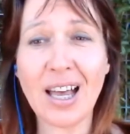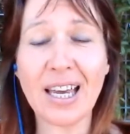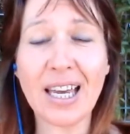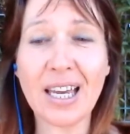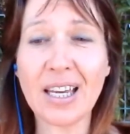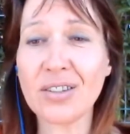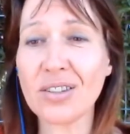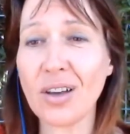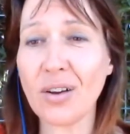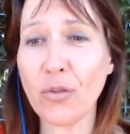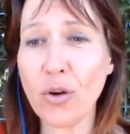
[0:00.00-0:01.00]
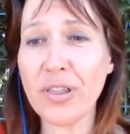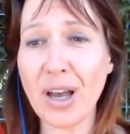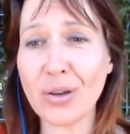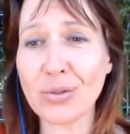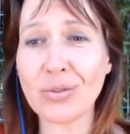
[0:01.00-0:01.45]
is
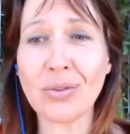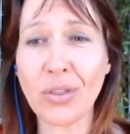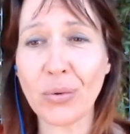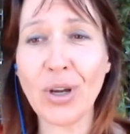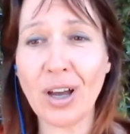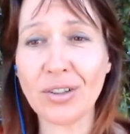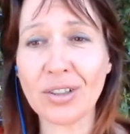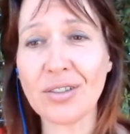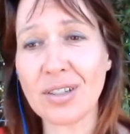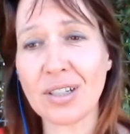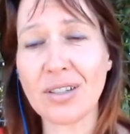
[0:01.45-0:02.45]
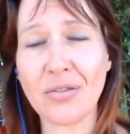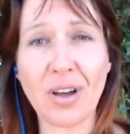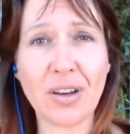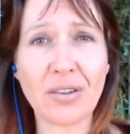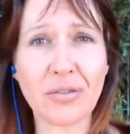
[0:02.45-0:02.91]

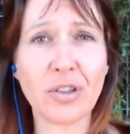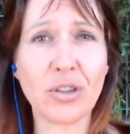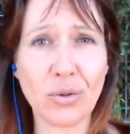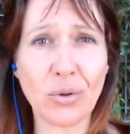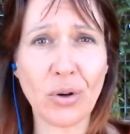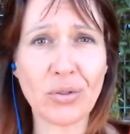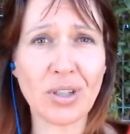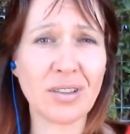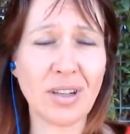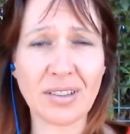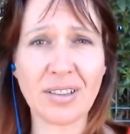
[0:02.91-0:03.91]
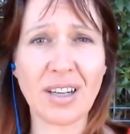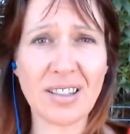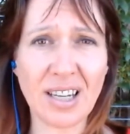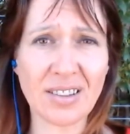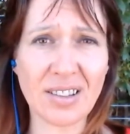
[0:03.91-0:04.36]
4,365 euros and 99
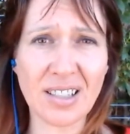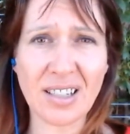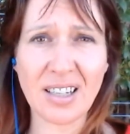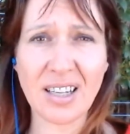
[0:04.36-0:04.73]
cents,